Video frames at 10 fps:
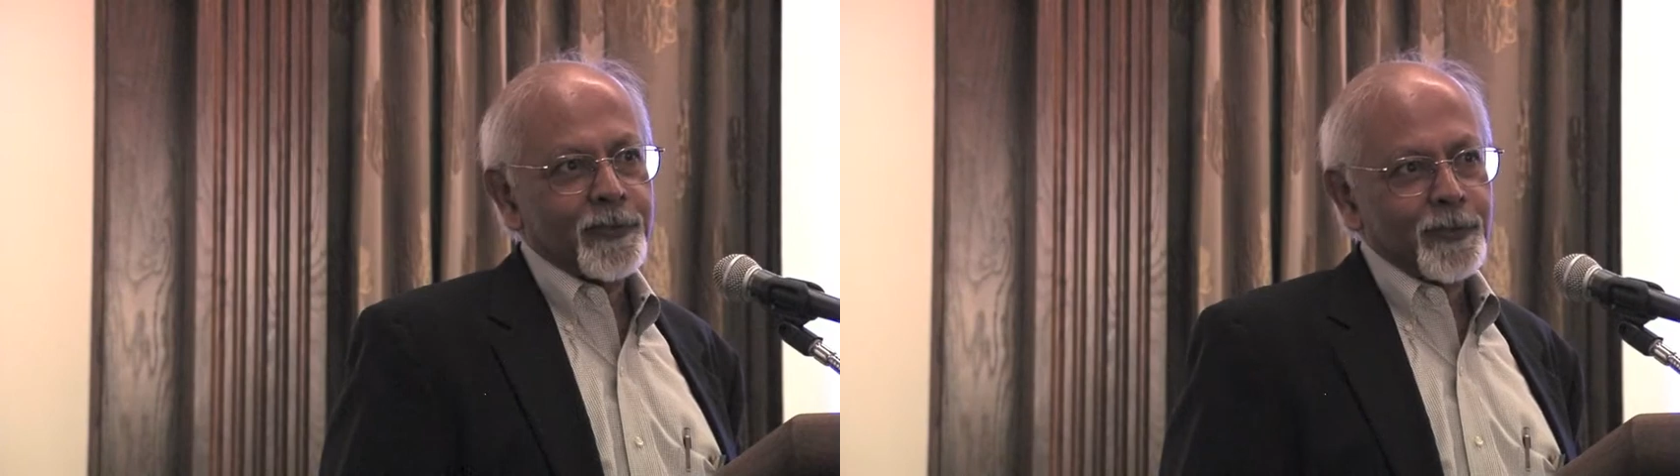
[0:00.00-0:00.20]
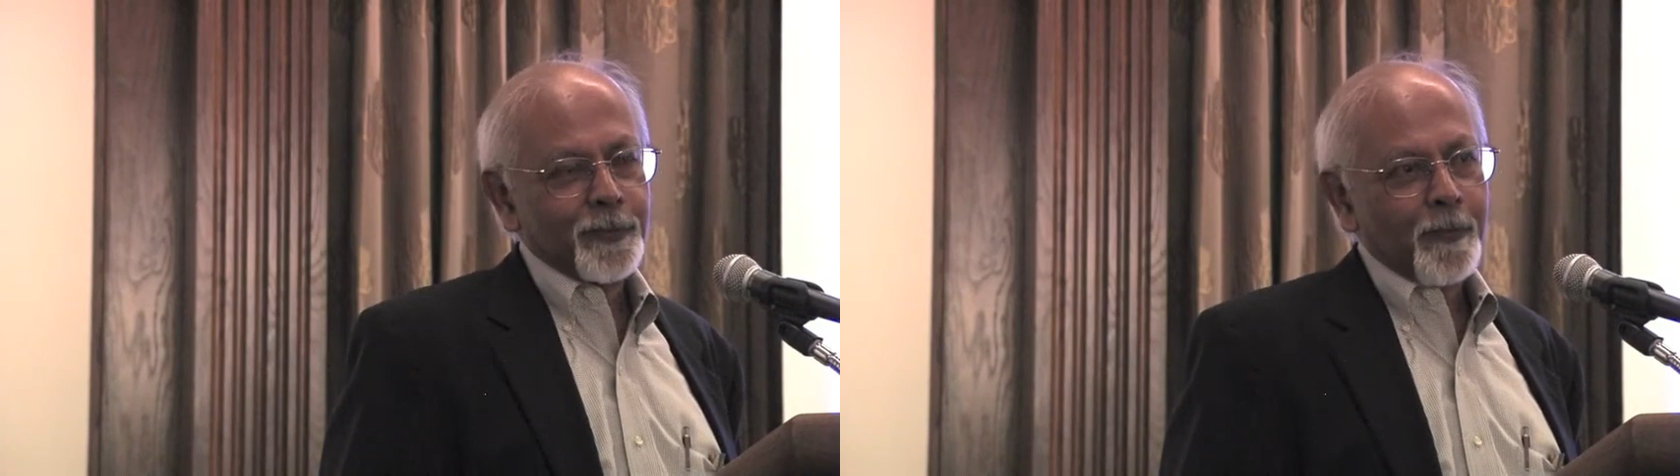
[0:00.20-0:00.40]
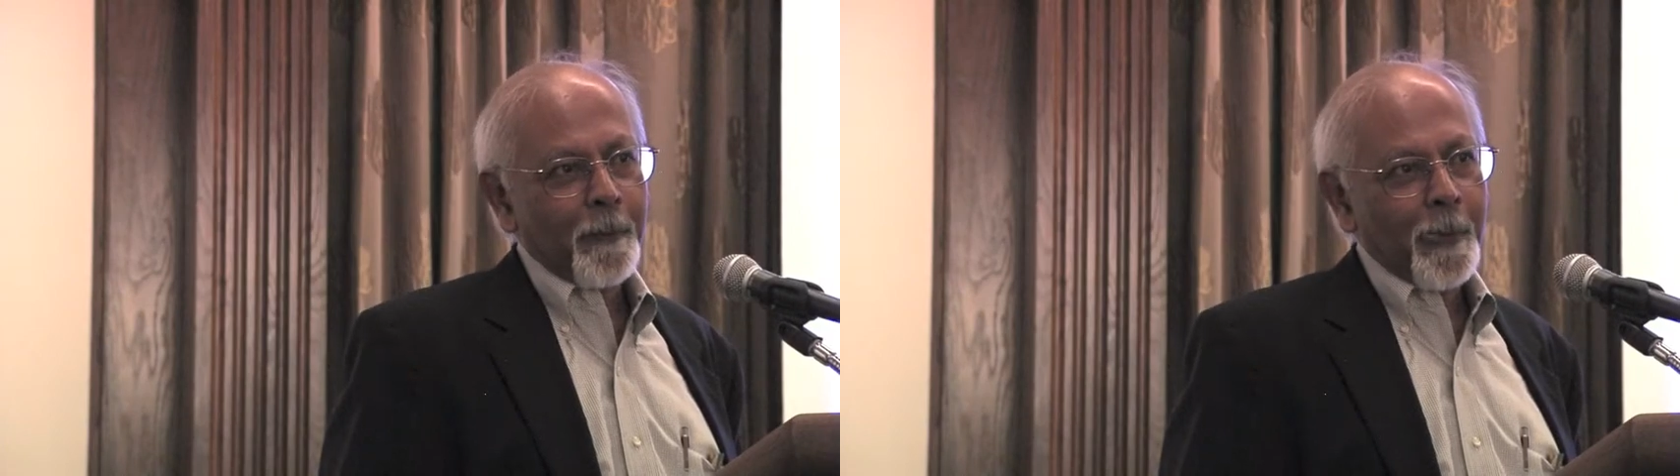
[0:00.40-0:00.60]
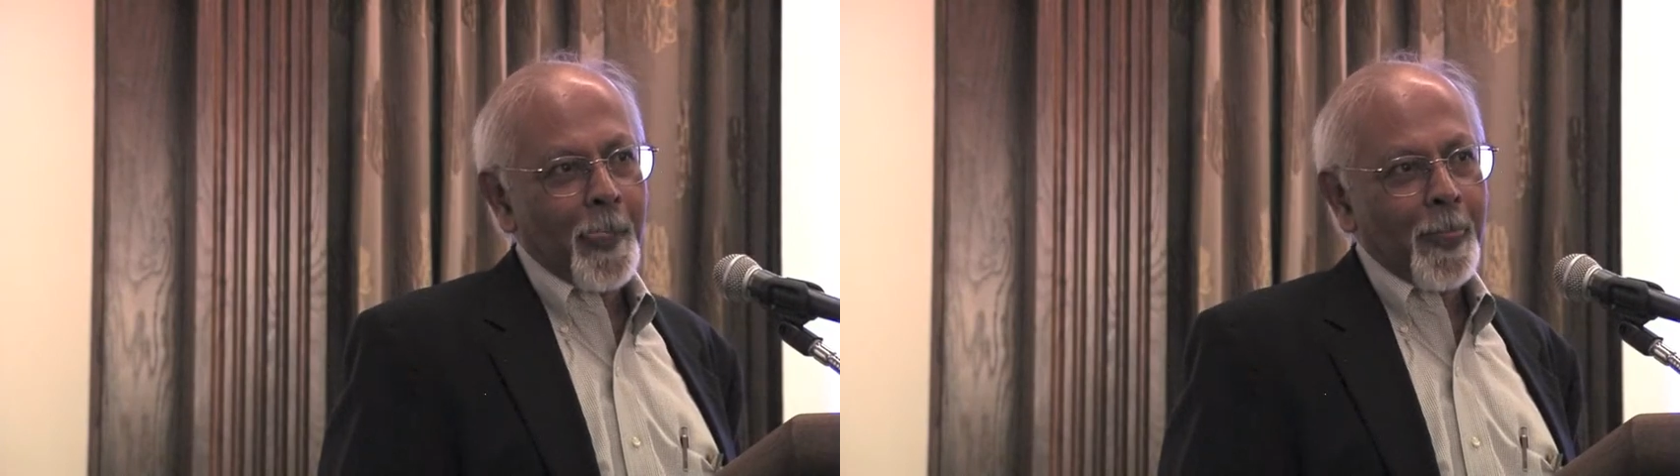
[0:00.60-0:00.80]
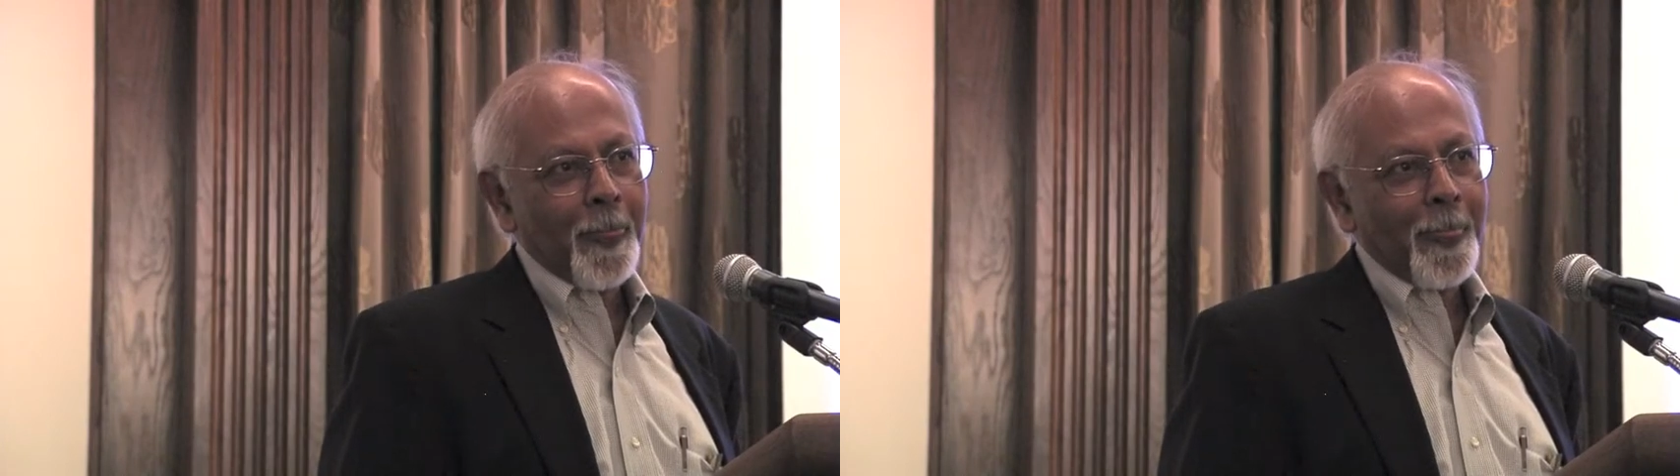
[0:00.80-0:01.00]
soup.
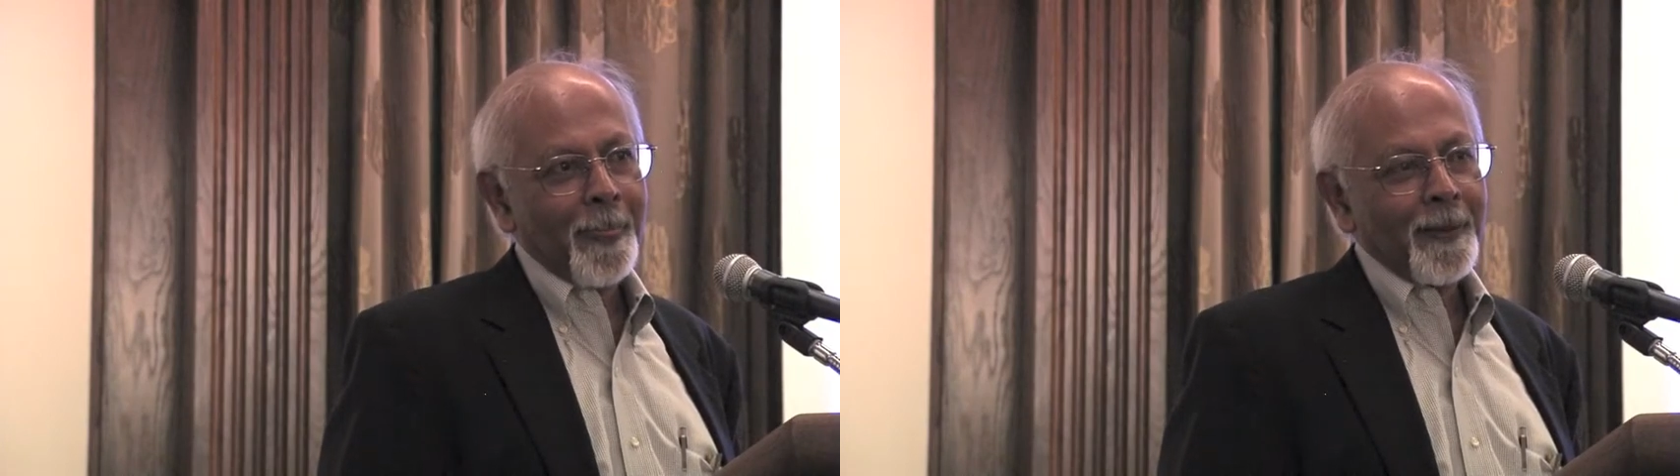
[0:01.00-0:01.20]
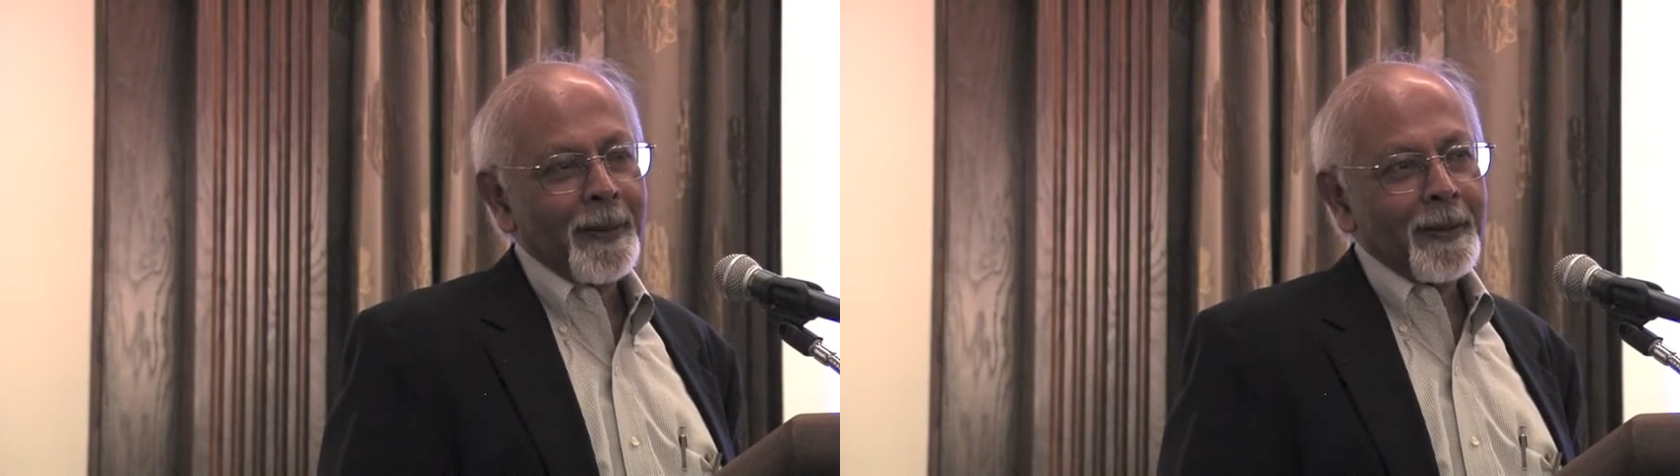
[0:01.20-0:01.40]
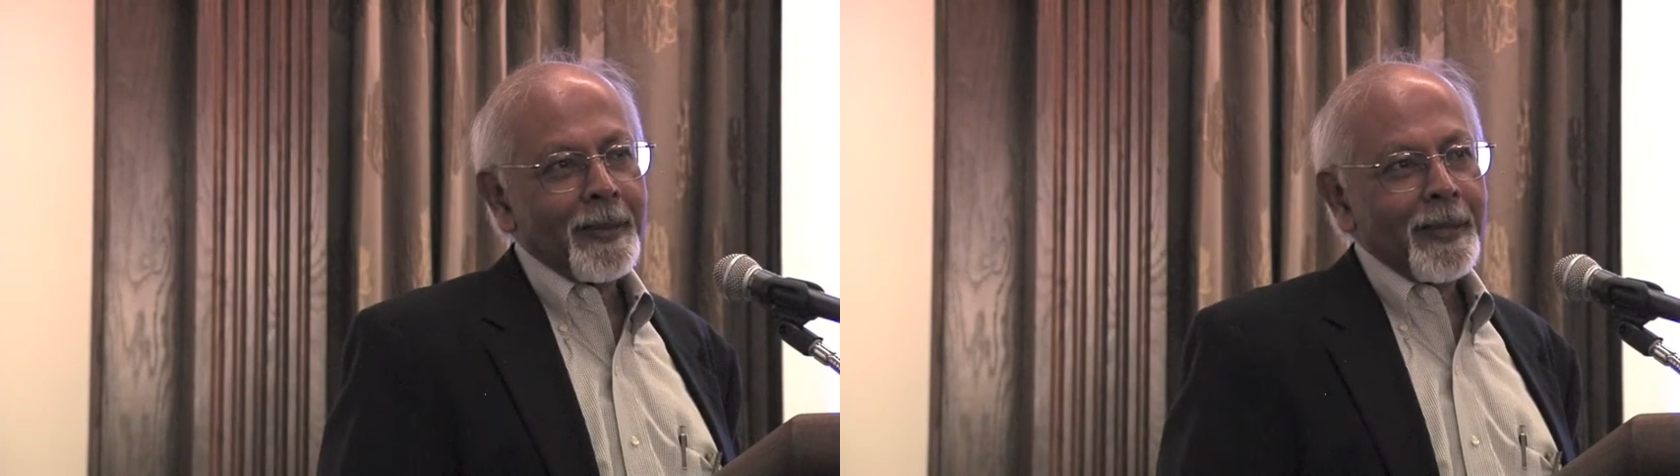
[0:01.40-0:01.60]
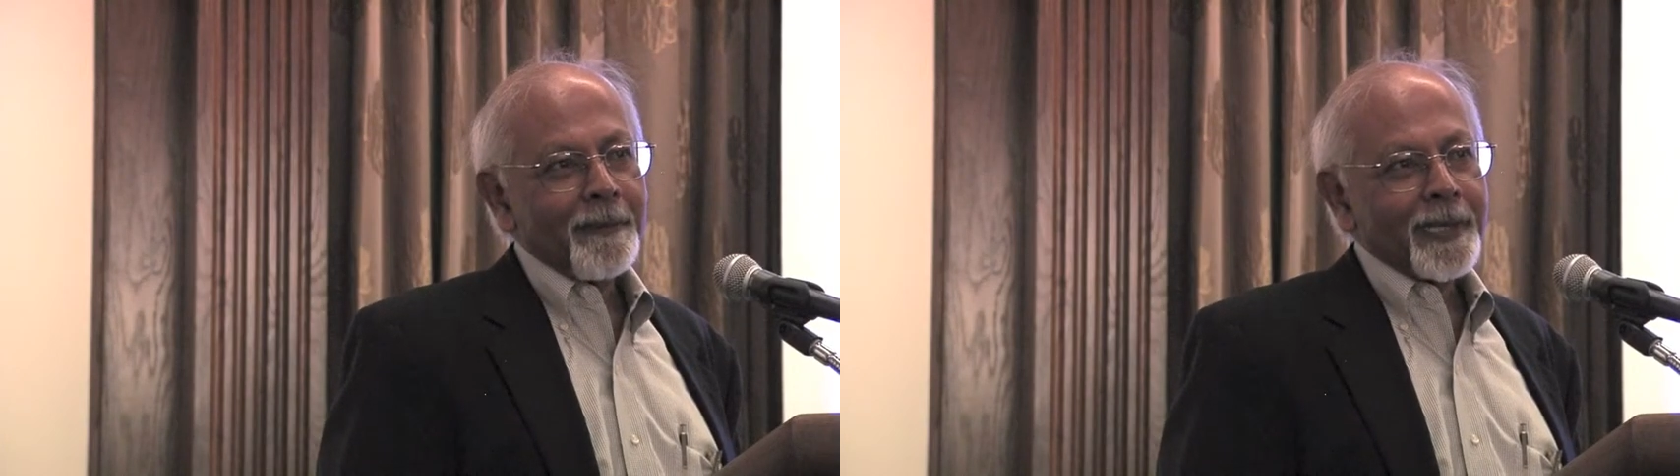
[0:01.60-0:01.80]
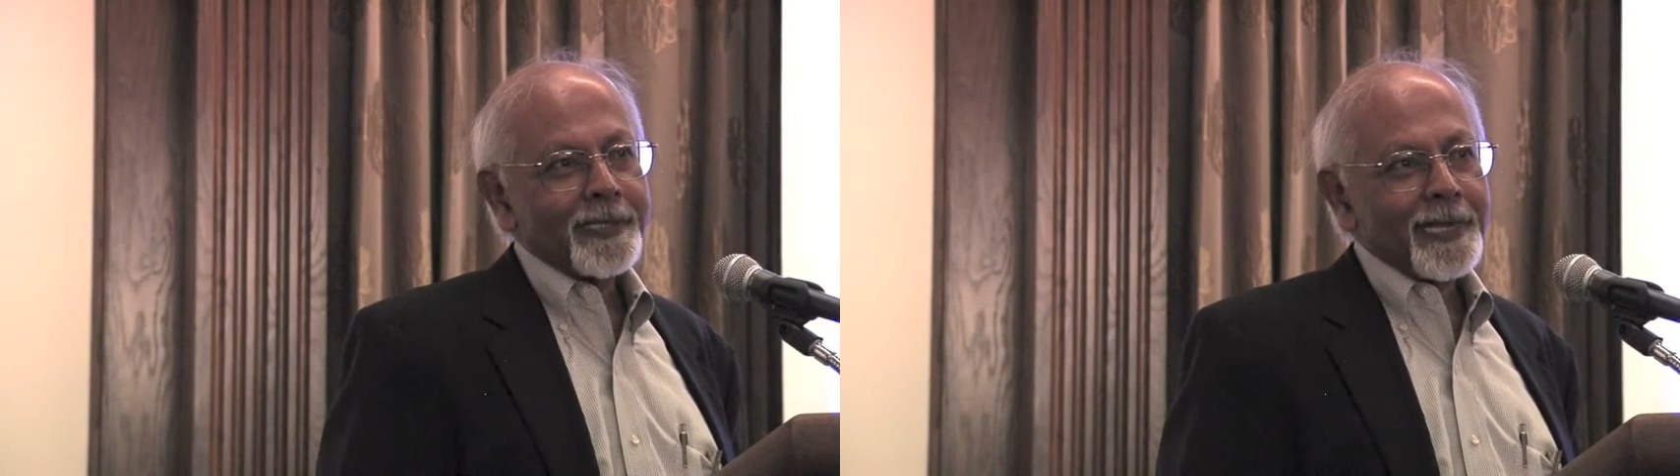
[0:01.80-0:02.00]
But